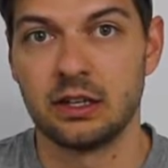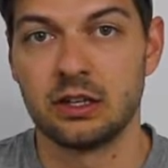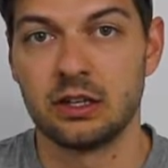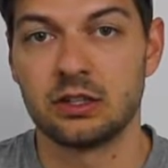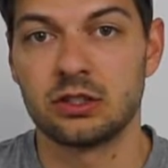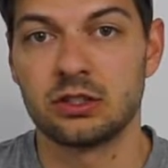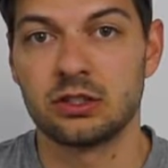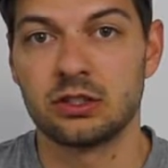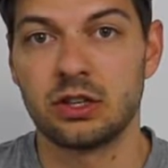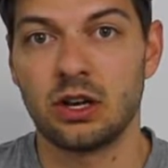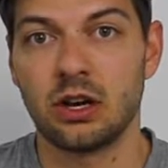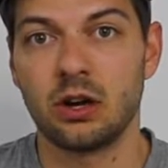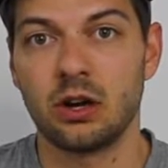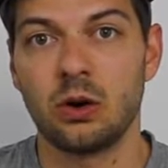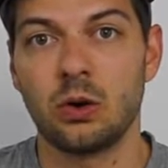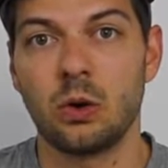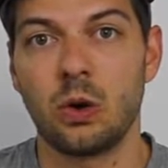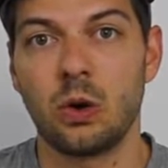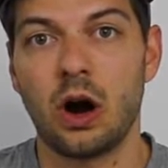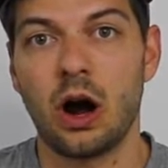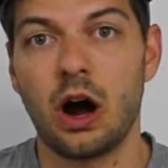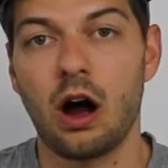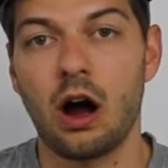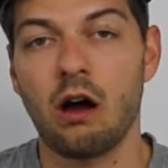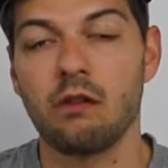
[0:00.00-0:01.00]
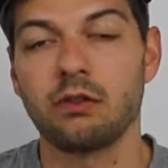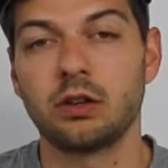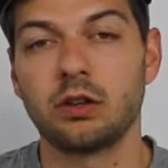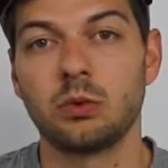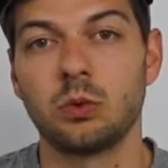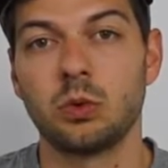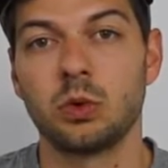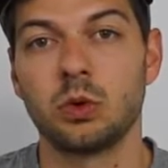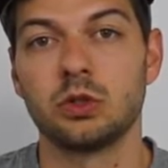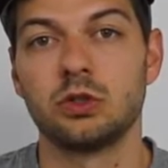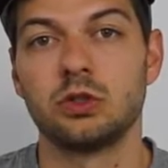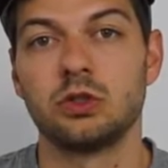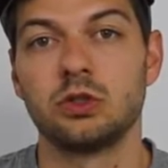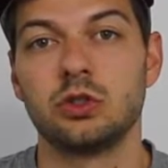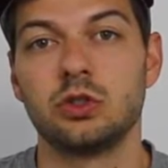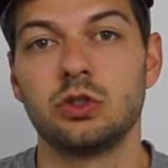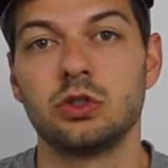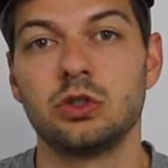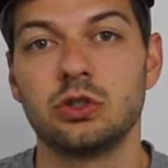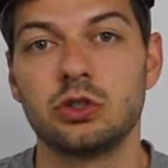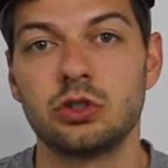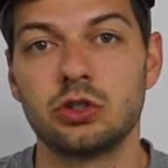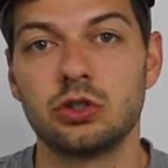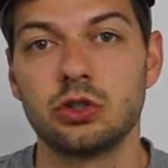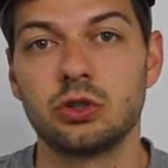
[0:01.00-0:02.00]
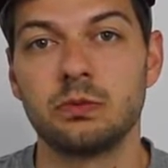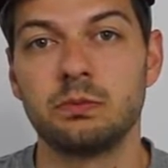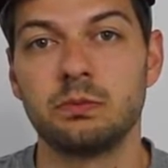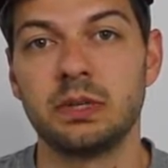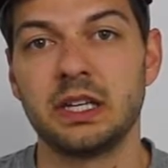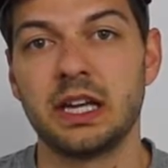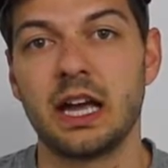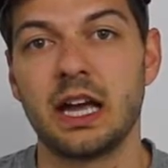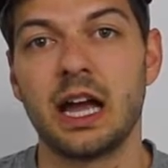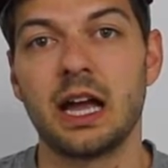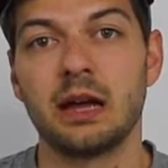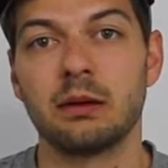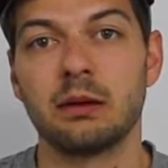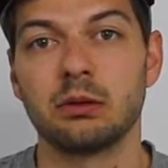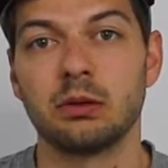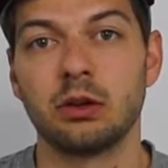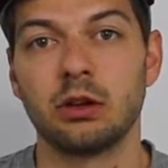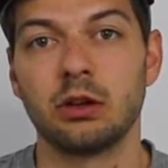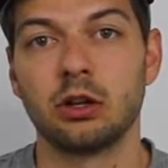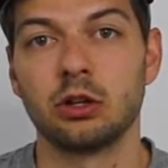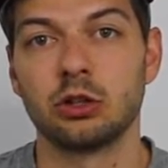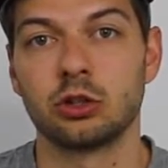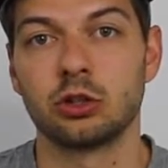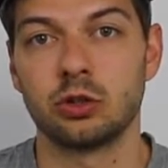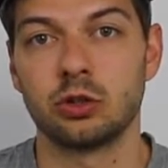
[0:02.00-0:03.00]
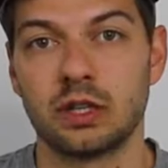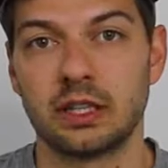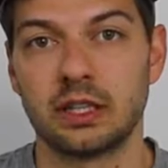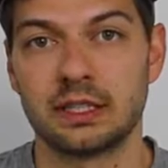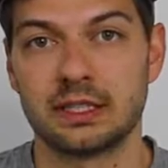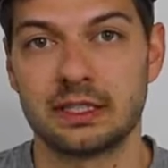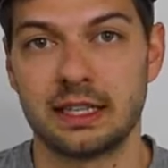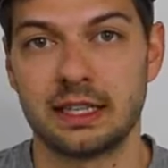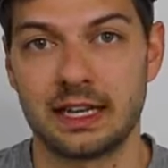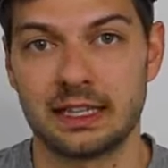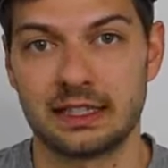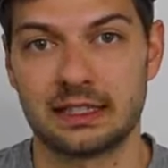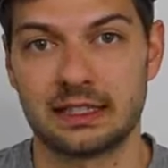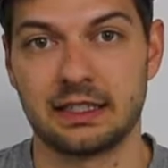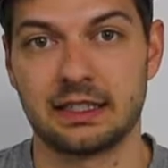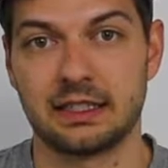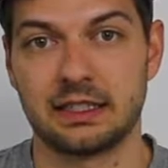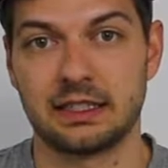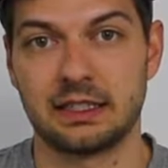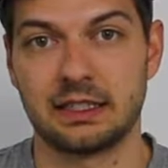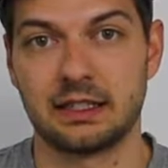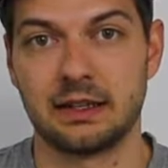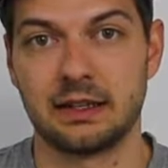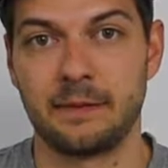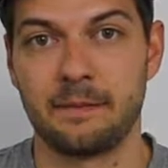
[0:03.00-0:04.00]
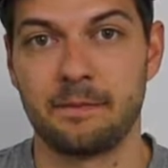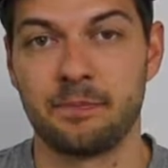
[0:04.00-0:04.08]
So afterwards you should be able access it.